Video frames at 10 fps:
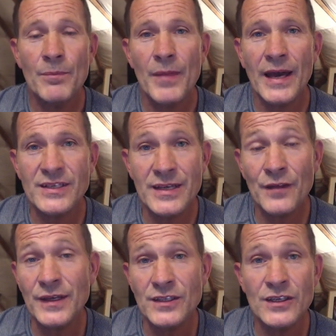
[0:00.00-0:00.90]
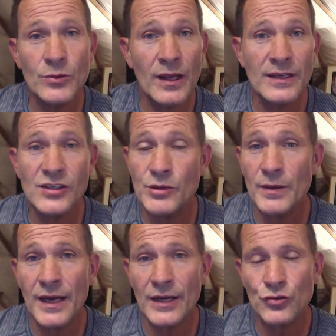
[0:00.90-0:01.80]
has nothing to do with any
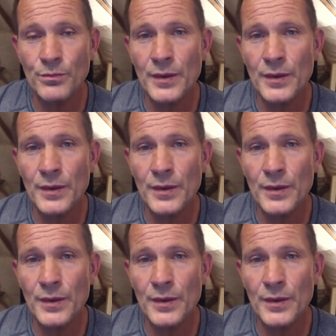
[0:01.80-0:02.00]
supernatural